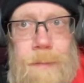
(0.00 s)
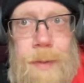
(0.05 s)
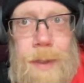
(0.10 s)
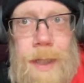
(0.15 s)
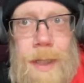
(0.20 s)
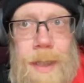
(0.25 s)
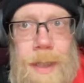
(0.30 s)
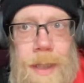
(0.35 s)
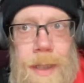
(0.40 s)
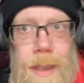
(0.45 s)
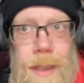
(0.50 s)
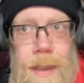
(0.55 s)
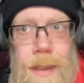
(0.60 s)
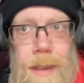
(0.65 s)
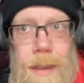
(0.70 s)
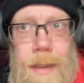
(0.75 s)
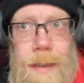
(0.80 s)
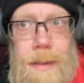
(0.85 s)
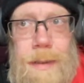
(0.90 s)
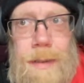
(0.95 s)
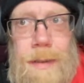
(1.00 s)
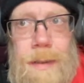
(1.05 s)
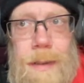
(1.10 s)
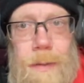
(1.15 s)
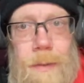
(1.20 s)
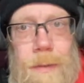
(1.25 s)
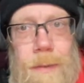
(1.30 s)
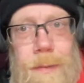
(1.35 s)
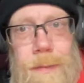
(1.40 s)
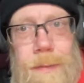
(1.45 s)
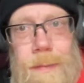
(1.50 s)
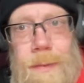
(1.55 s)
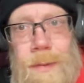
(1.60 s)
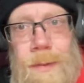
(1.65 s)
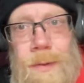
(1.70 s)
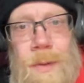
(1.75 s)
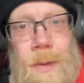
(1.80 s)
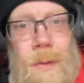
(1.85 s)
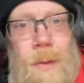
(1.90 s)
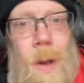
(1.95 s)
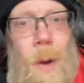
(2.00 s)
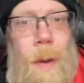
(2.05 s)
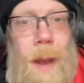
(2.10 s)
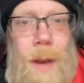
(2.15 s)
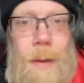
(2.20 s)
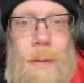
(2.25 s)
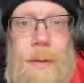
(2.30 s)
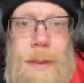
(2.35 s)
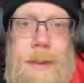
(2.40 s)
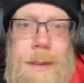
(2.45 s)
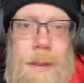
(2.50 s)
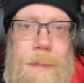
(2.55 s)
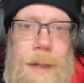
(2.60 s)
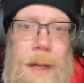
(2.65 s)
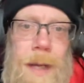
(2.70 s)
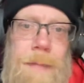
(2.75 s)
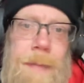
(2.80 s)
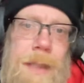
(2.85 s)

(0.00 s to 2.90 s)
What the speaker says: but you know how it is up here.